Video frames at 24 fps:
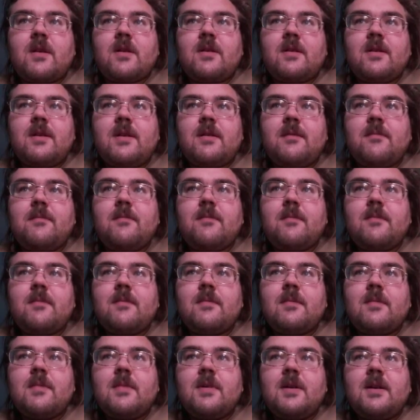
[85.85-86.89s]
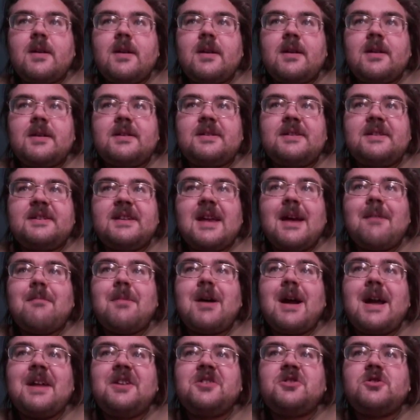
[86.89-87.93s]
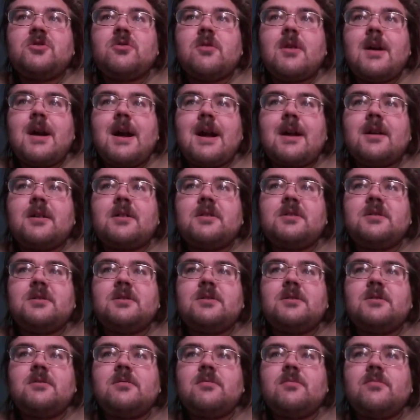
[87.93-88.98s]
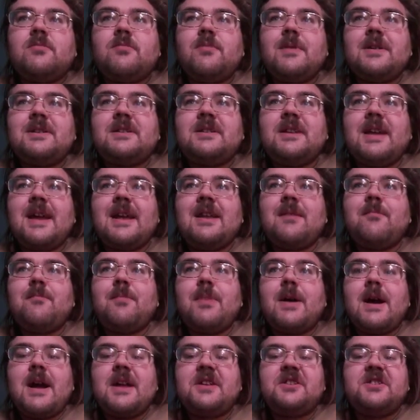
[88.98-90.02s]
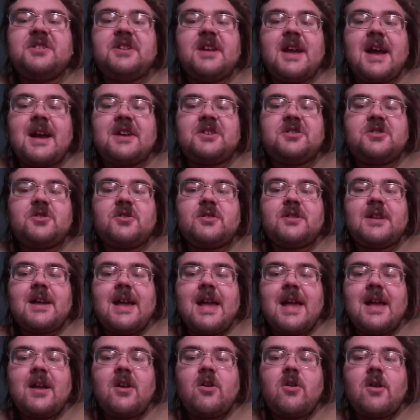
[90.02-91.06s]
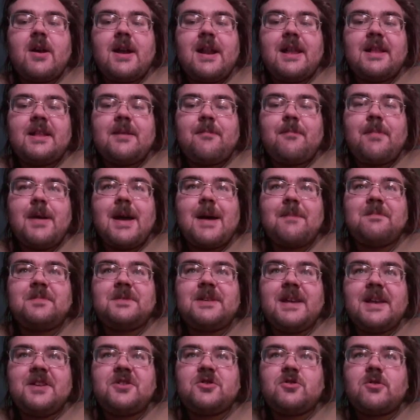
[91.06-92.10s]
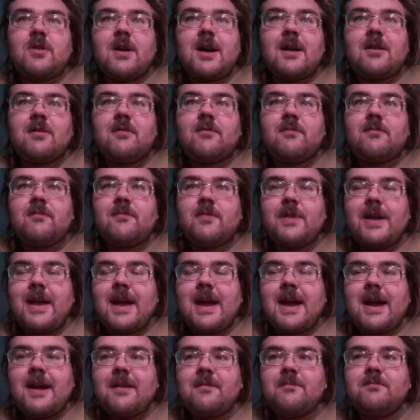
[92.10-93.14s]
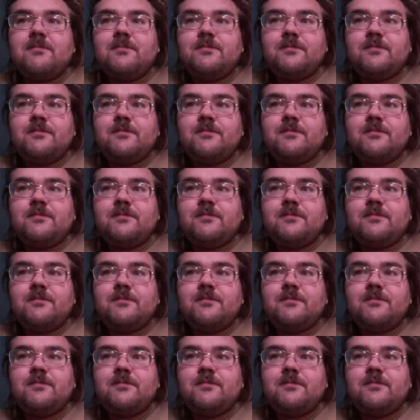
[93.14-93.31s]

um, semi trucks. We seen a bunch yesterday, including the Pepsi truck. We had